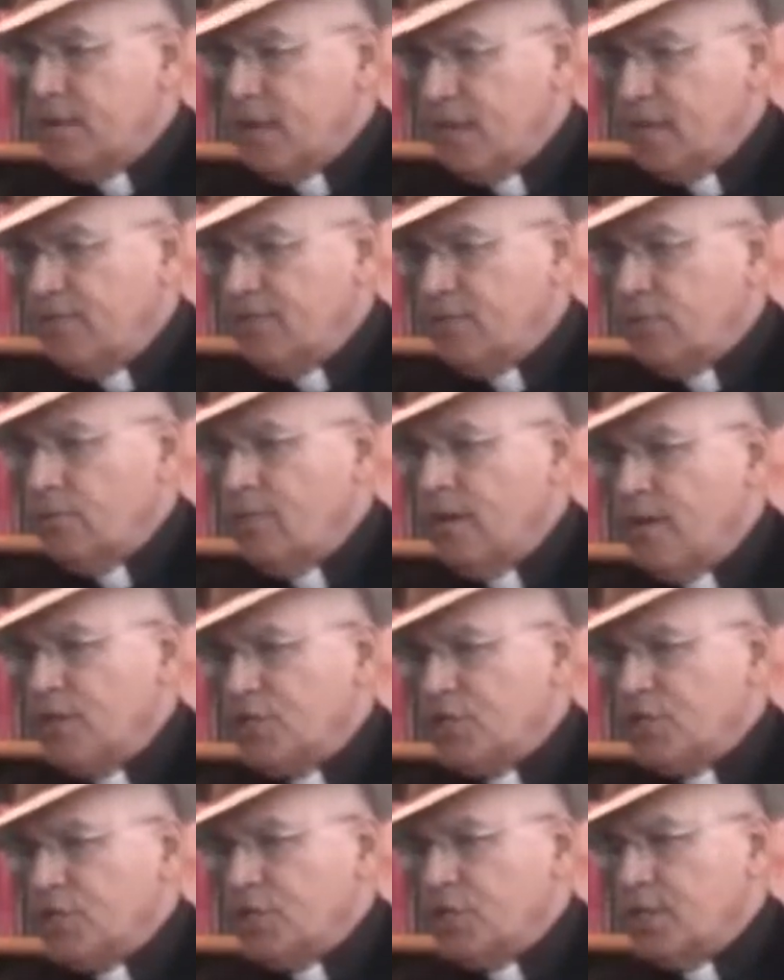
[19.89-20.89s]

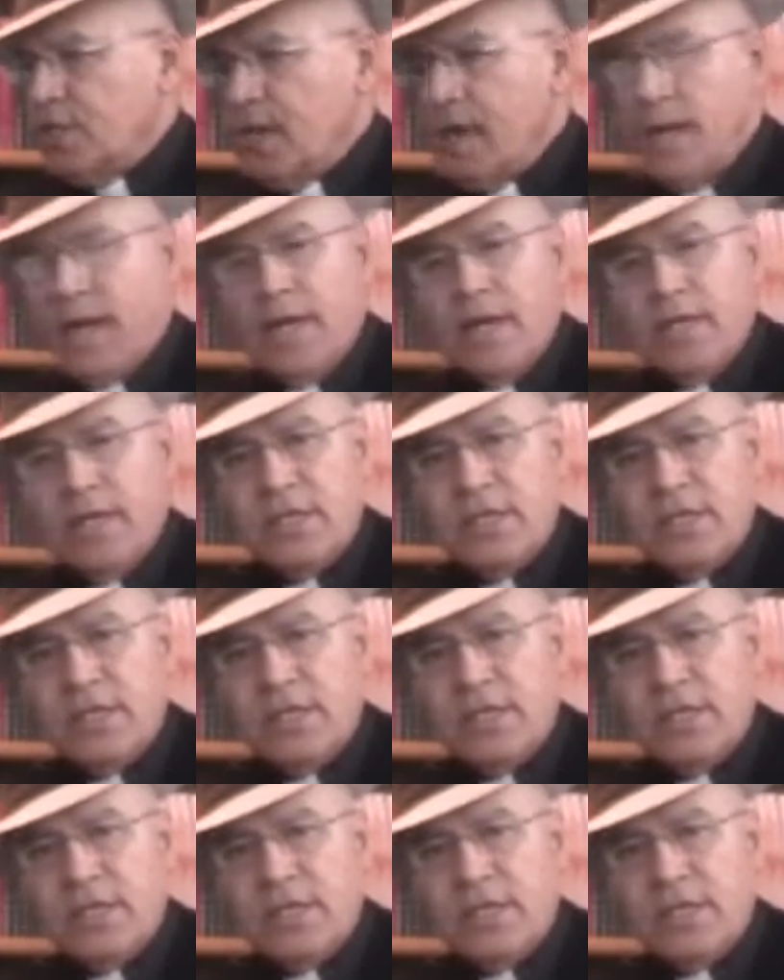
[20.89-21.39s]
Information and